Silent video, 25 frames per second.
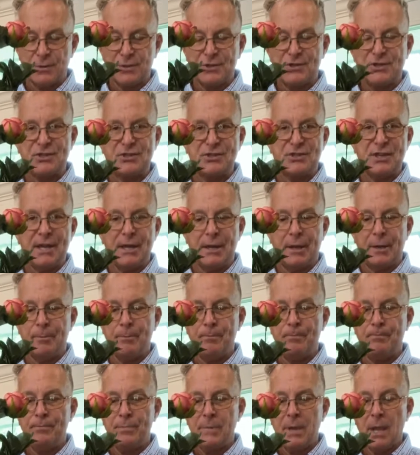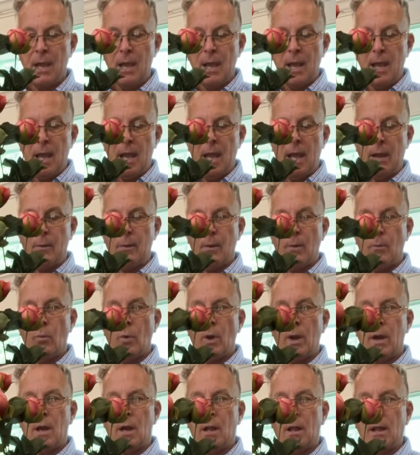stem. And
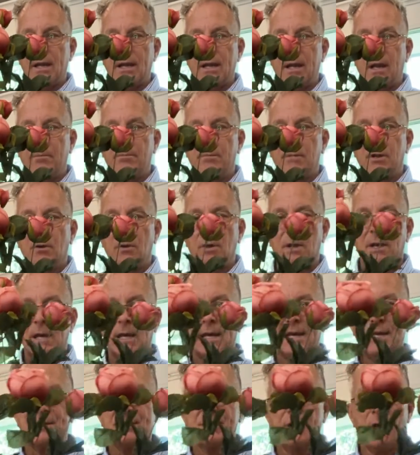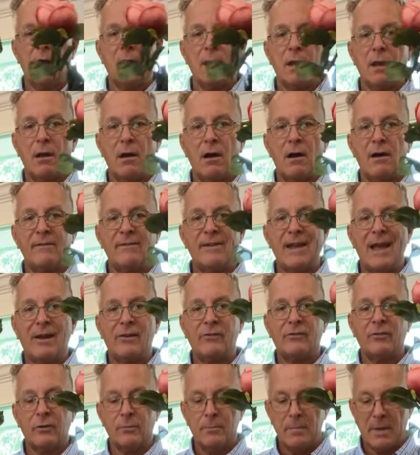what I'll end up doing is cutting off
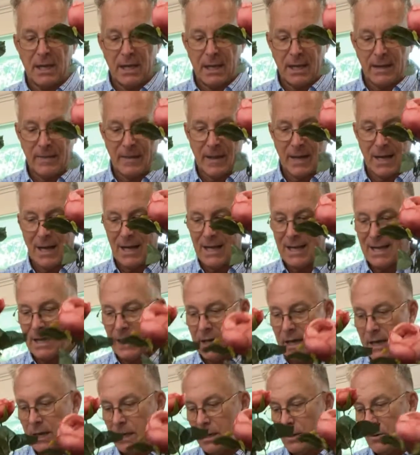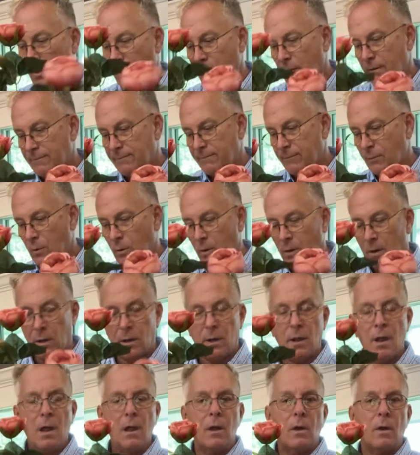however many that I need or
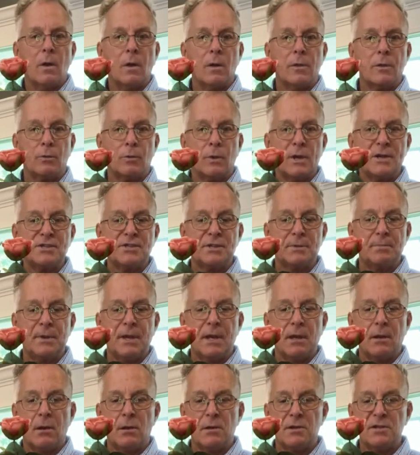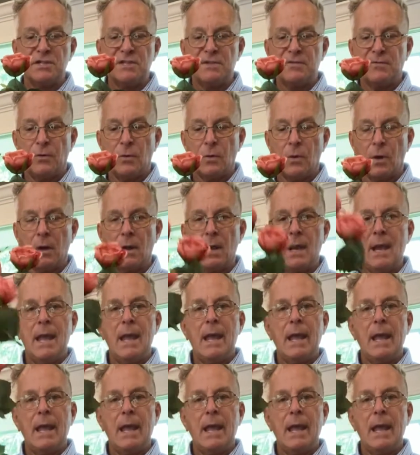afford or the recipe calls for,